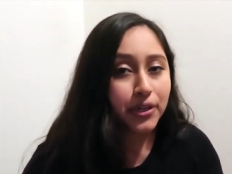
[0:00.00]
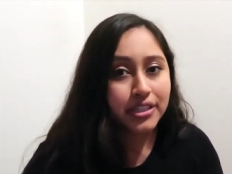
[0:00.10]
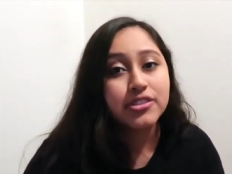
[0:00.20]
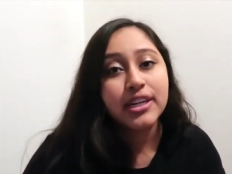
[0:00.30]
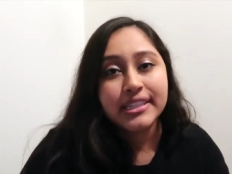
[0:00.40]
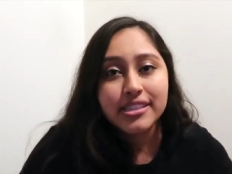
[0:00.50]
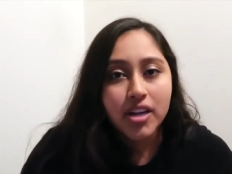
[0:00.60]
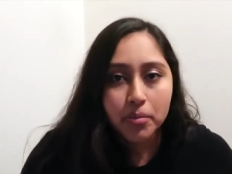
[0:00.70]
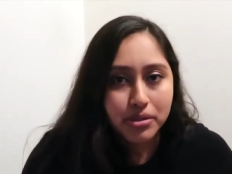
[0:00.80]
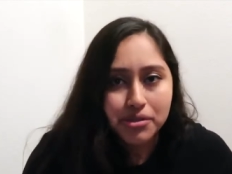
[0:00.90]
gonna try and
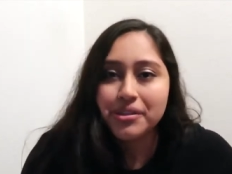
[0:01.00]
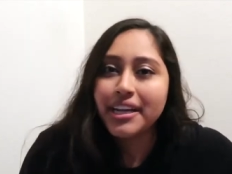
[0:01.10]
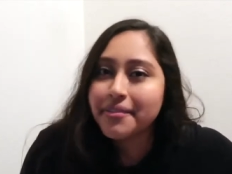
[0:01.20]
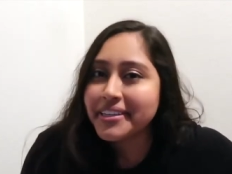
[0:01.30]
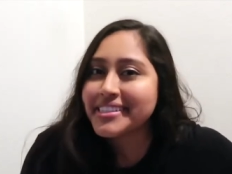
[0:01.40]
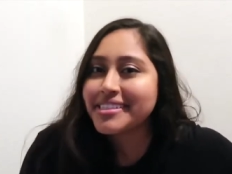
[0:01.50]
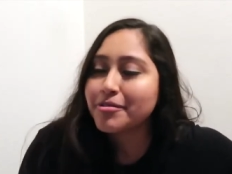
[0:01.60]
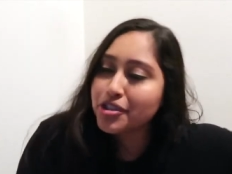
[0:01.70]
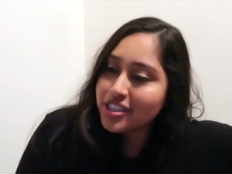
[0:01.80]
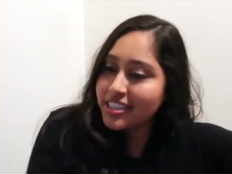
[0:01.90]
stop soon anyways?
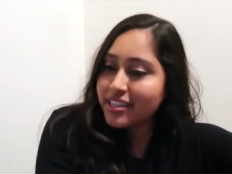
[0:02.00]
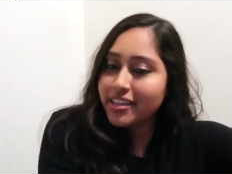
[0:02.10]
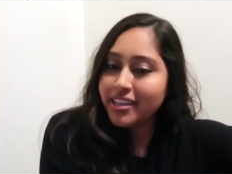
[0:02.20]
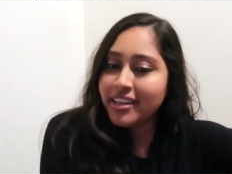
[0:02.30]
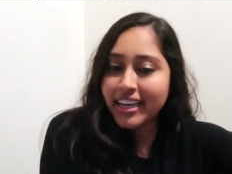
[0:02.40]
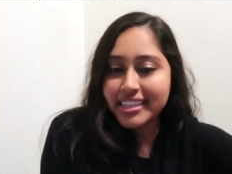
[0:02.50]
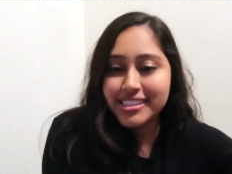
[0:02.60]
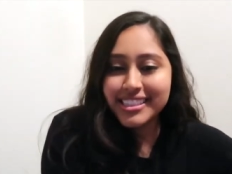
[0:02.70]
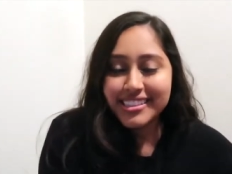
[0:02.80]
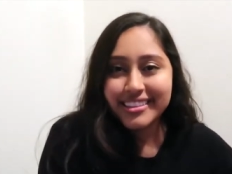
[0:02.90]
We're just gonna, I
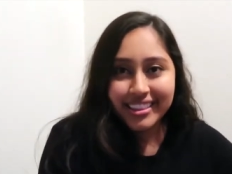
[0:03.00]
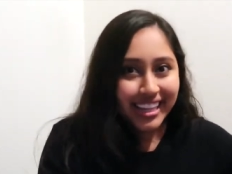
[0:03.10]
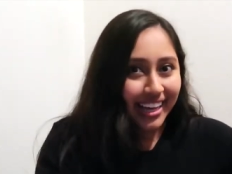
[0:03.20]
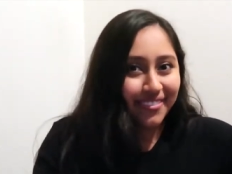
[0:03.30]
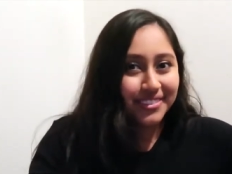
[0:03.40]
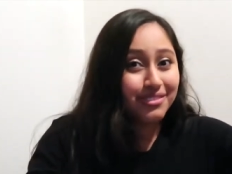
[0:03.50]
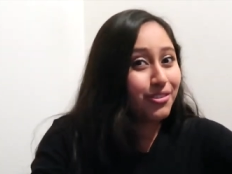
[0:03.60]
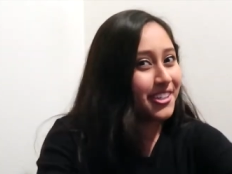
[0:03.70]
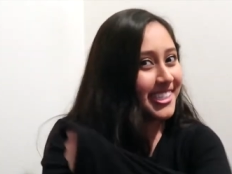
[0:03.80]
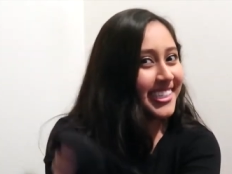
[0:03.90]
guess life is
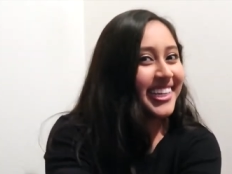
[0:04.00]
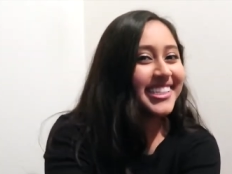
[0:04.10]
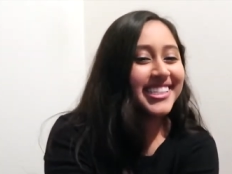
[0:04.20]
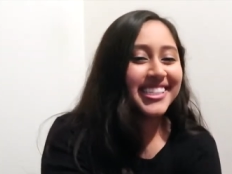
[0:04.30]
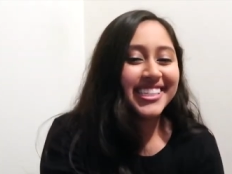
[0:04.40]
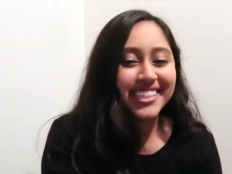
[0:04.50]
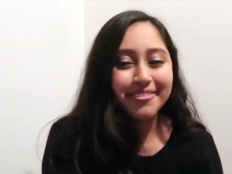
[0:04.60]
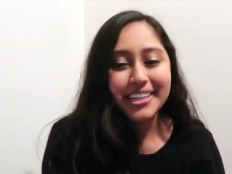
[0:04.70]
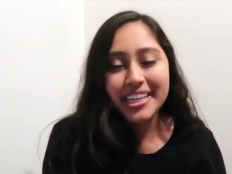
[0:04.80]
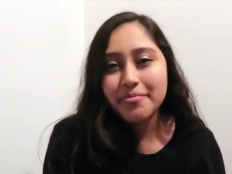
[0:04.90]
forcing us
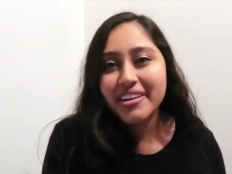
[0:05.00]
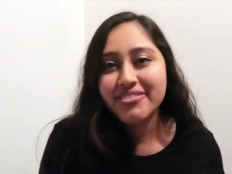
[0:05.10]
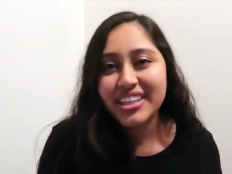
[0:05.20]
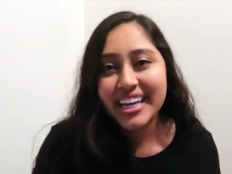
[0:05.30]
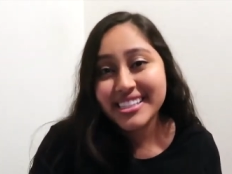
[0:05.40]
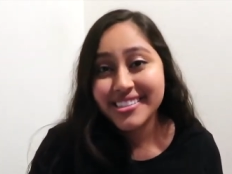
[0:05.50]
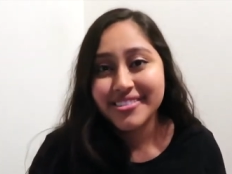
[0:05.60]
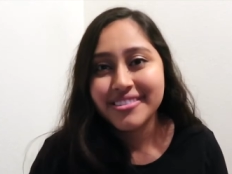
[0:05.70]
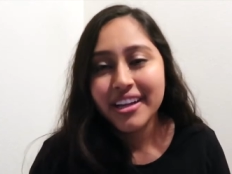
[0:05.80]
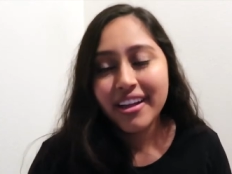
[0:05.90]
to wean him off that
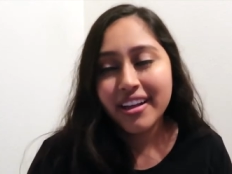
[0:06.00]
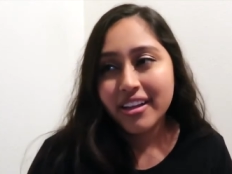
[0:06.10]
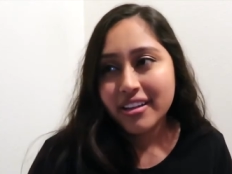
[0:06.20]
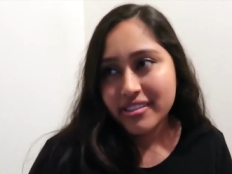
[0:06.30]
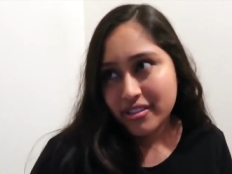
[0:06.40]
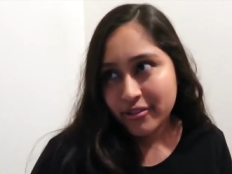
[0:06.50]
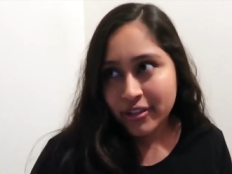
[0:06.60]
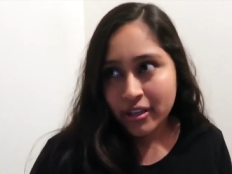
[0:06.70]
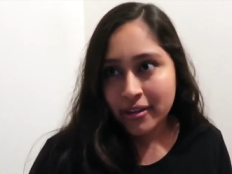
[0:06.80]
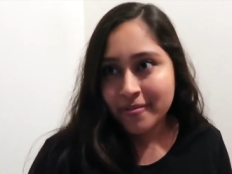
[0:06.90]
too,
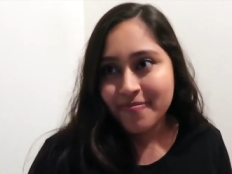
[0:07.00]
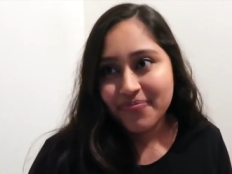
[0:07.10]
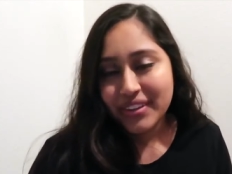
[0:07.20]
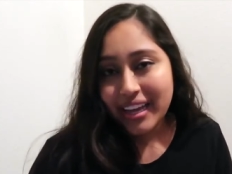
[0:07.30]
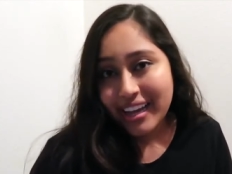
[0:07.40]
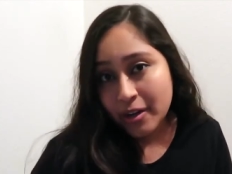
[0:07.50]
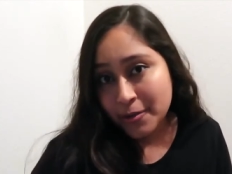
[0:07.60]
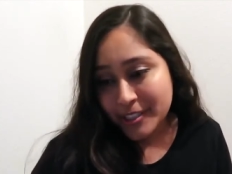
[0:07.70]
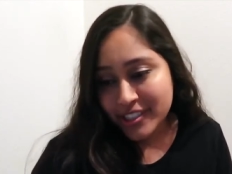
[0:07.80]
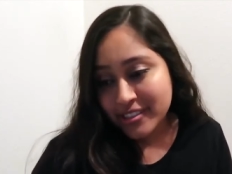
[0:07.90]
sooner than I
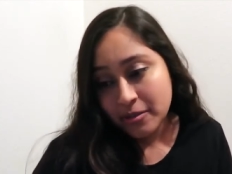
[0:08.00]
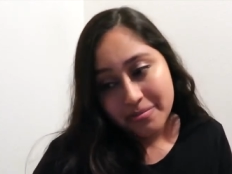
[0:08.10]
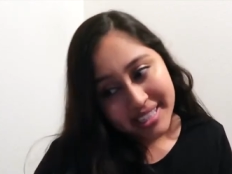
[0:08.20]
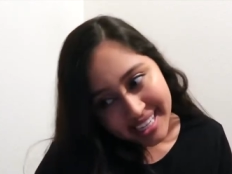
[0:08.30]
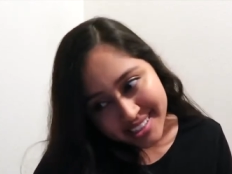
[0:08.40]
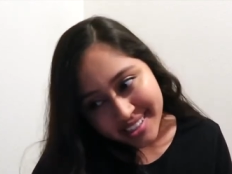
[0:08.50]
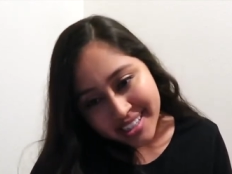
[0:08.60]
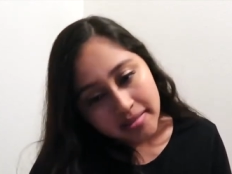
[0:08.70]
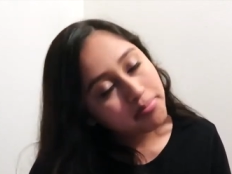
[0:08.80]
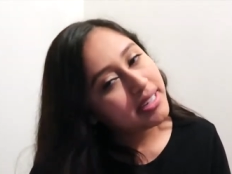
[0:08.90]
originally planned
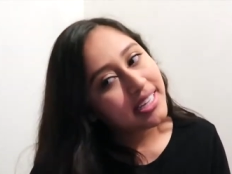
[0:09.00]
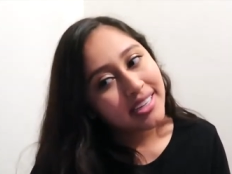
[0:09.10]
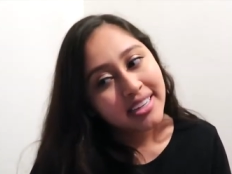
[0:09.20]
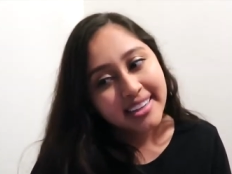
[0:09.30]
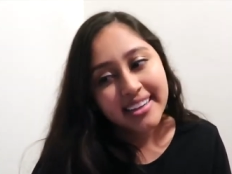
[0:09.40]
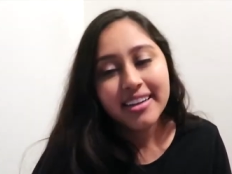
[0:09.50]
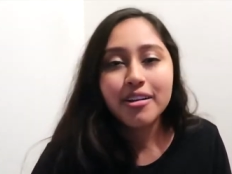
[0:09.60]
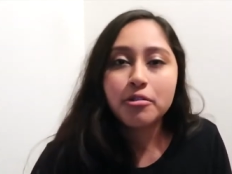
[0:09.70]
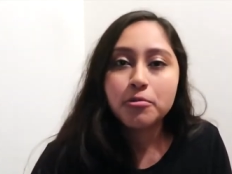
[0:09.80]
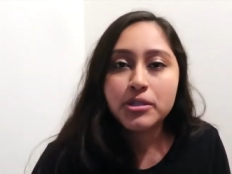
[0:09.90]
on it, but
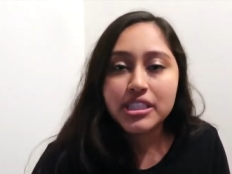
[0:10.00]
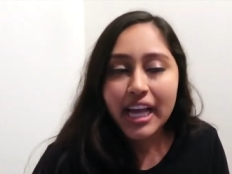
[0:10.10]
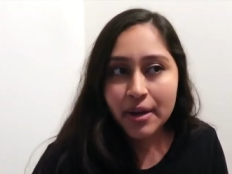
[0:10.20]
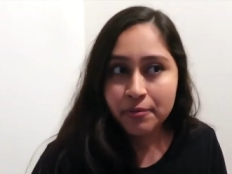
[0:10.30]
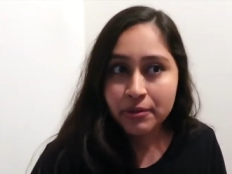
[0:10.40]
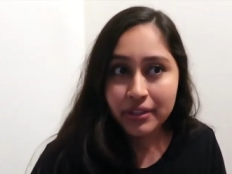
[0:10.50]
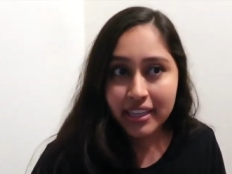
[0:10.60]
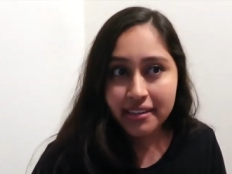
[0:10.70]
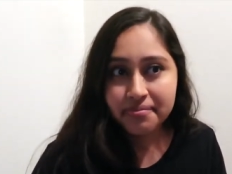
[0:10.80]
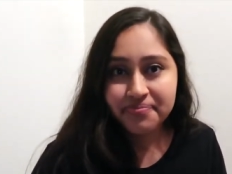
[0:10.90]
we just kind of went
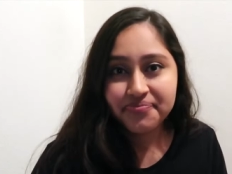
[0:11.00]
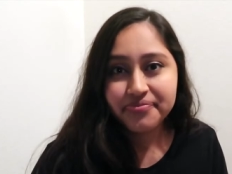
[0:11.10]
with it.